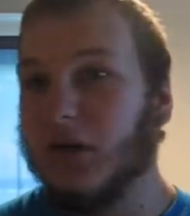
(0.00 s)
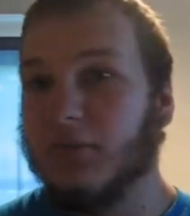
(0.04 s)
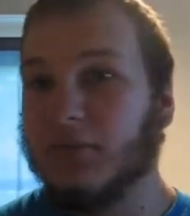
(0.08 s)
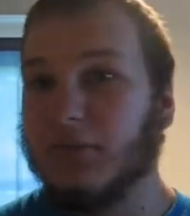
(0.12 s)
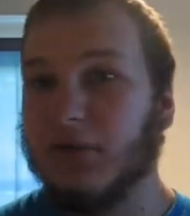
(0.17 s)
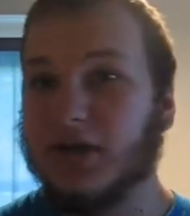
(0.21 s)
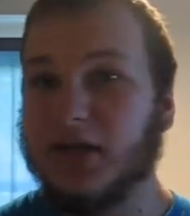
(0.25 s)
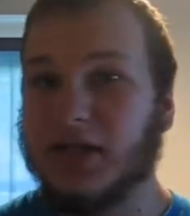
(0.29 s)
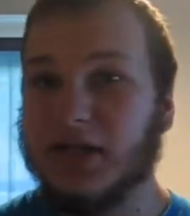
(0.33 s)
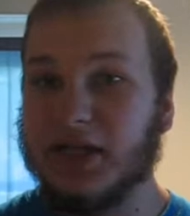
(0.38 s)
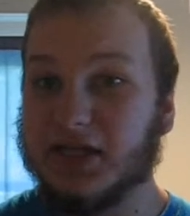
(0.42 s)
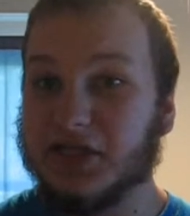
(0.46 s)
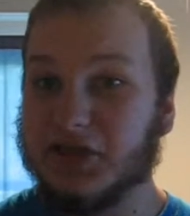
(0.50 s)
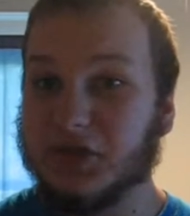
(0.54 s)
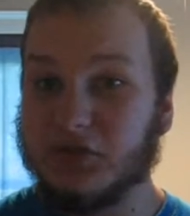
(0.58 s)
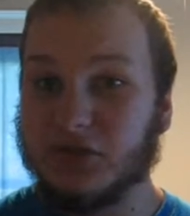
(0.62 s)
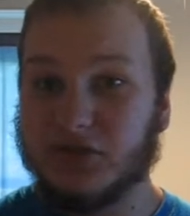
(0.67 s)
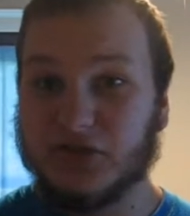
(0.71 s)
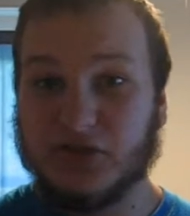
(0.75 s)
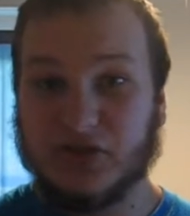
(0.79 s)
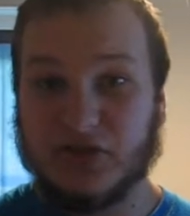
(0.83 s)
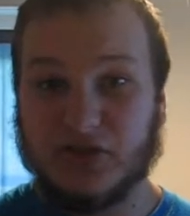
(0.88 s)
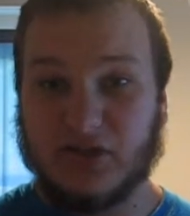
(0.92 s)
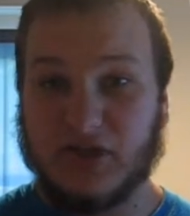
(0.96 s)
But it's your
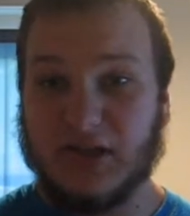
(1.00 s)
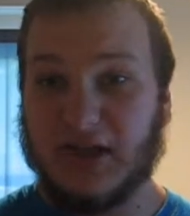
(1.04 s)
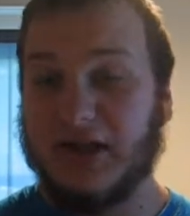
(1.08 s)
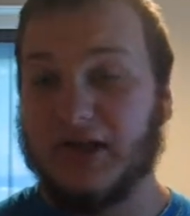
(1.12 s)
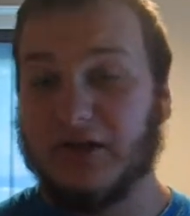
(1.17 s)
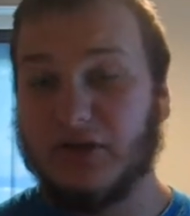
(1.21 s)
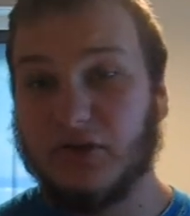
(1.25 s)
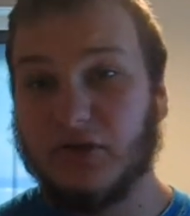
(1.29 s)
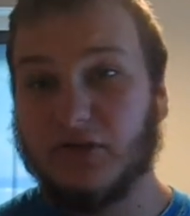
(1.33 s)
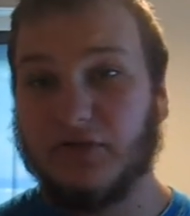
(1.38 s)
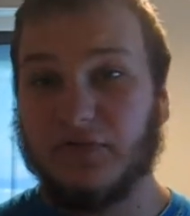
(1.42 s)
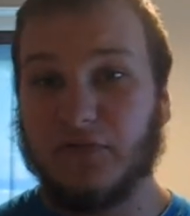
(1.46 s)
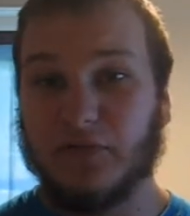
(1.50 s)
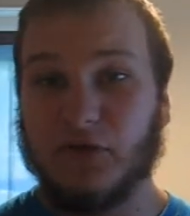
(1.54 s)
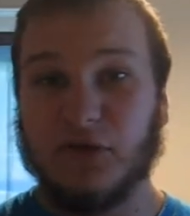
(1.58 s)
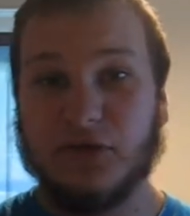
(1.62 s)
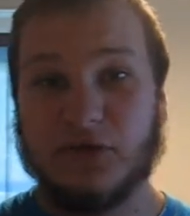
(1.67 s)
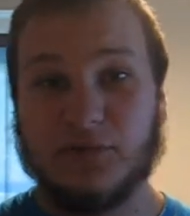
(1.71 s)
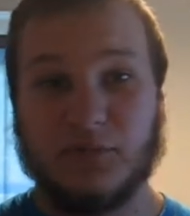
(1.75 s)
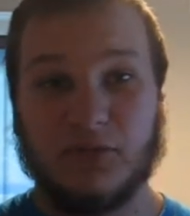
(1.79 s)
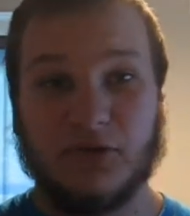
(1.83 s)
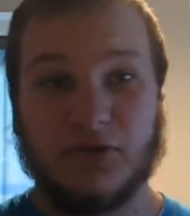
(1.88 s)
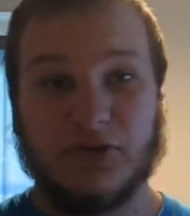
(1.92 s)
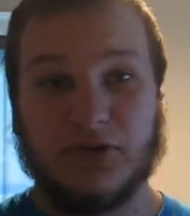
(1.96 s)
standard
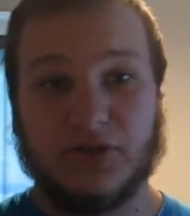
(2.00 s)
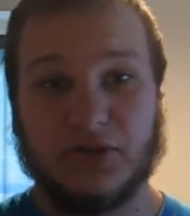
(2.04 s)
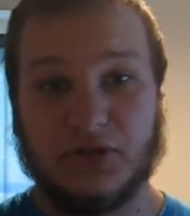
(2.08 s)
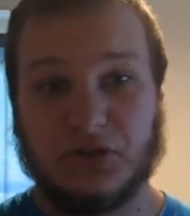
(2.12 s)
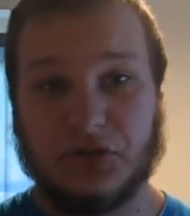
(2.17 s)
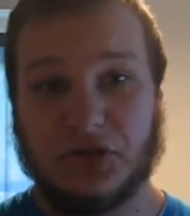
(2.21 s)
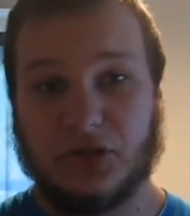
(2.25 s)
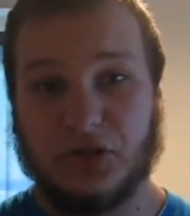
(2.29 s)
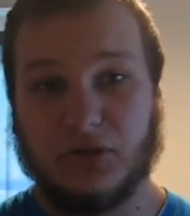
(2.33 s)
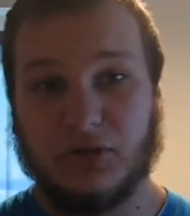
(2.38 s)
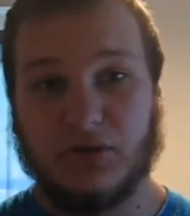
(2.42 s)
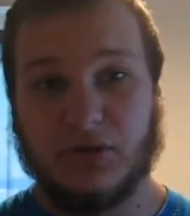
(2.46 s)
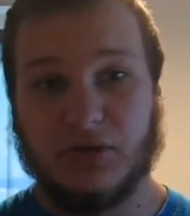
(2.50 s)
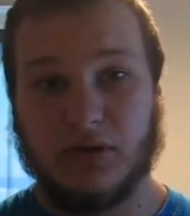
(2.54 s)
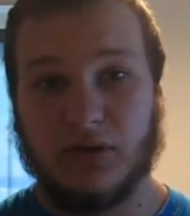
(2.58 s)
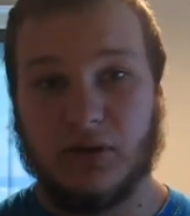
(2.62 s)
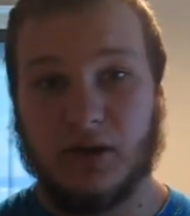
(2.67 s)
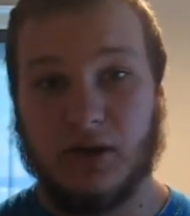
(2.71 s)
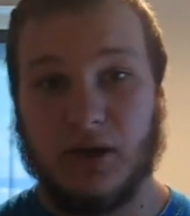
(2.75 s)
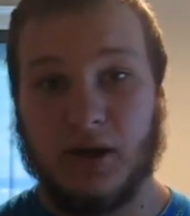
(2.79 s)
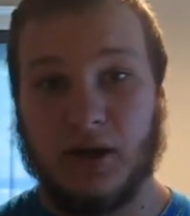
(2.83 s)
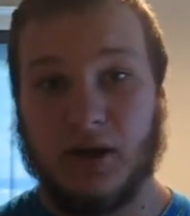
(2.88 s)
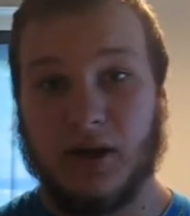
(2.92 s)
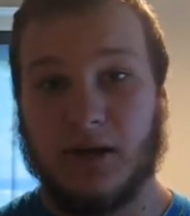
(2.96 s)
first-person shooter